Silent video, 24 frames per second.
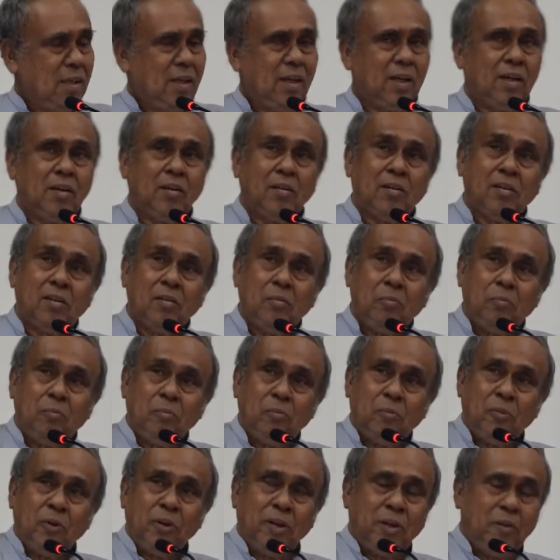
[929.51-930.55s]
a
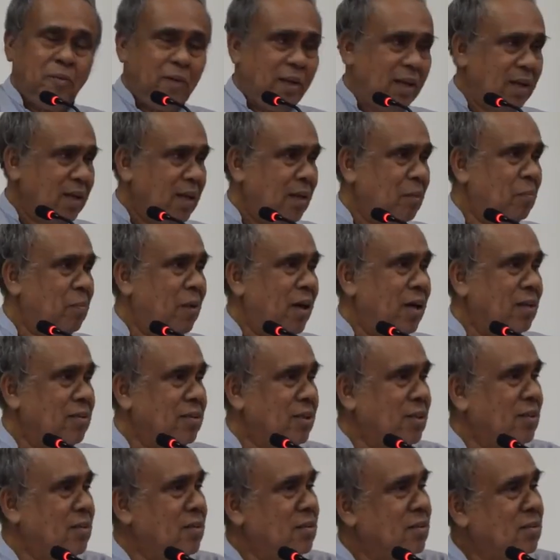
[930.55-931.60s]
motor vehicle
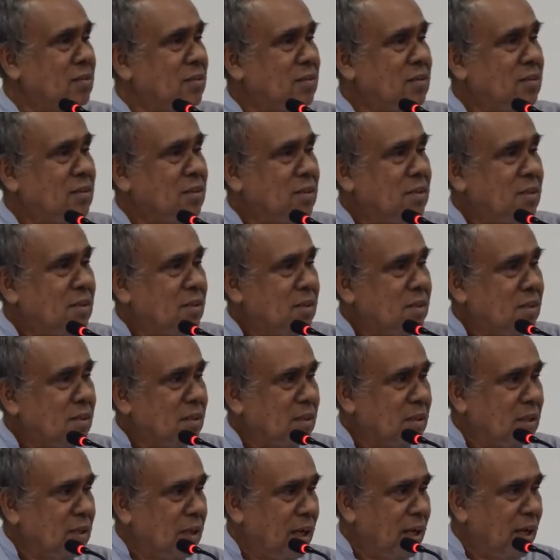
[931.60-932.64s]
passing
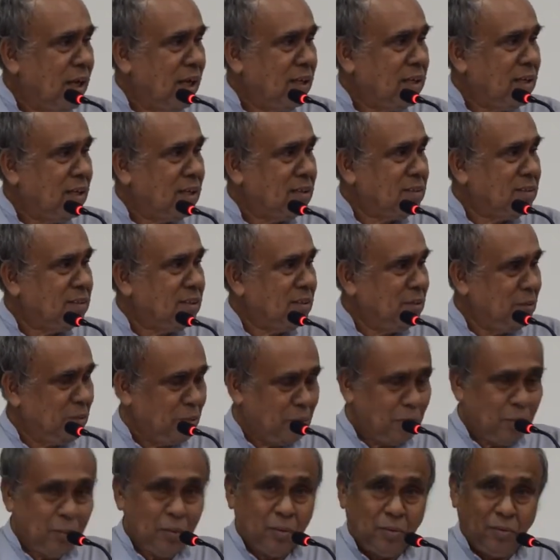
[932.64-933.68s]
Kalaha junction?
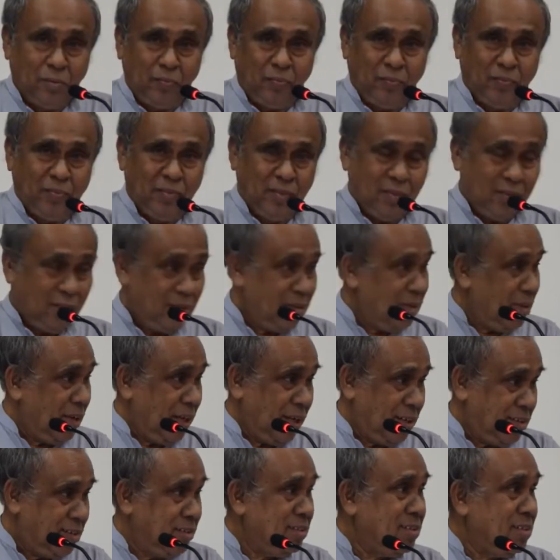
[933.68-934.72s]
You know,
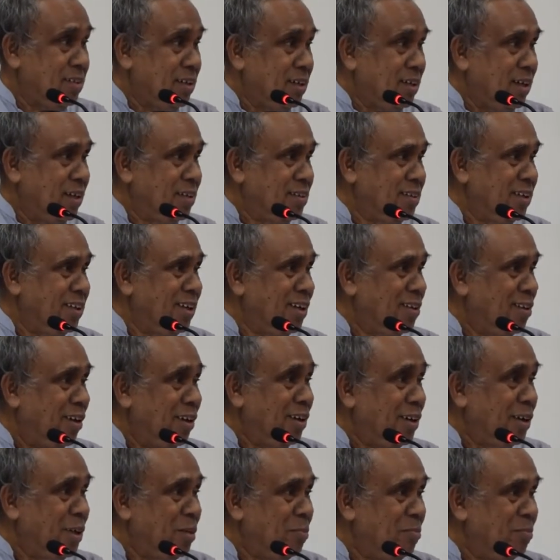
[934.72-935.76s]
let's consider
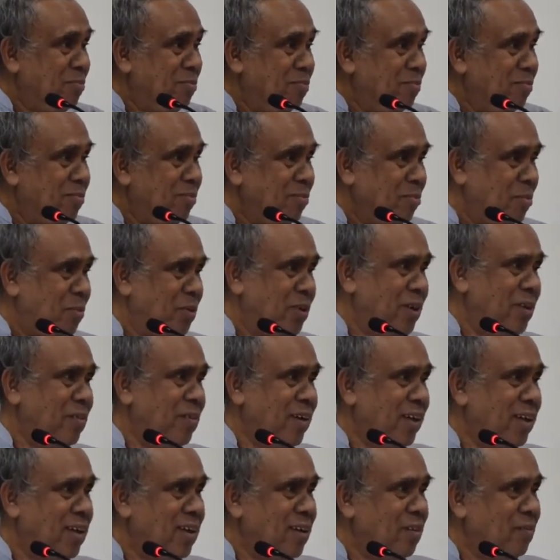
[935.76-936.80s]
quantum motor
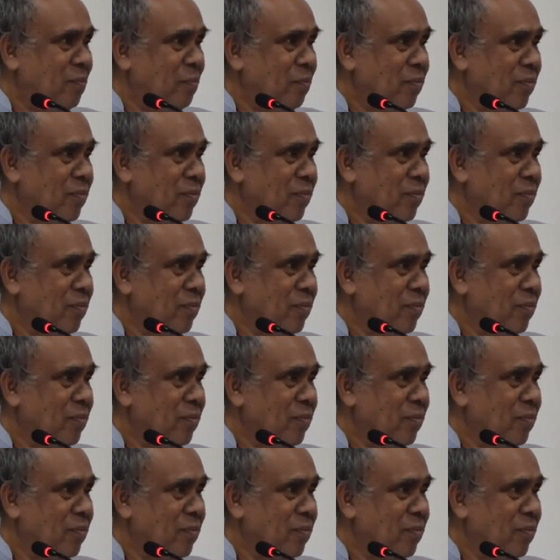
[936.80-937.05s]
vehicle,